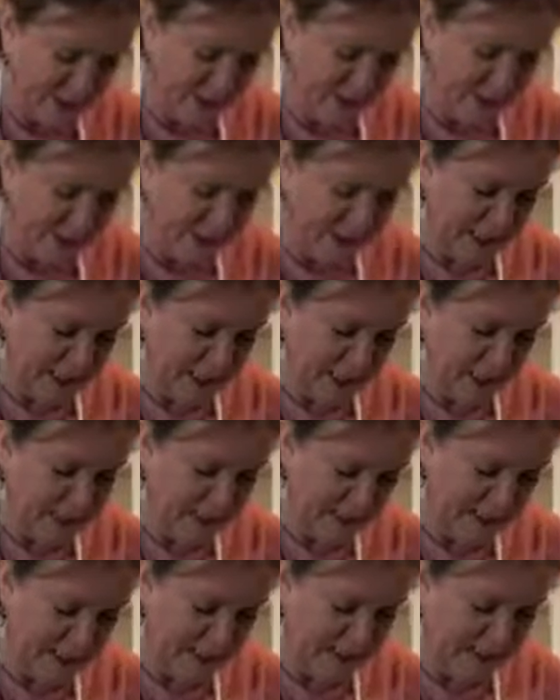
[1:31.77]
want to take
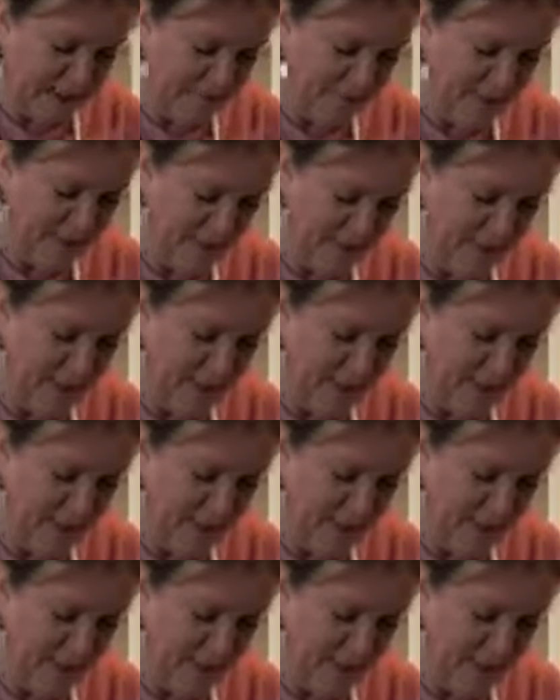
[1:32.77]
all day for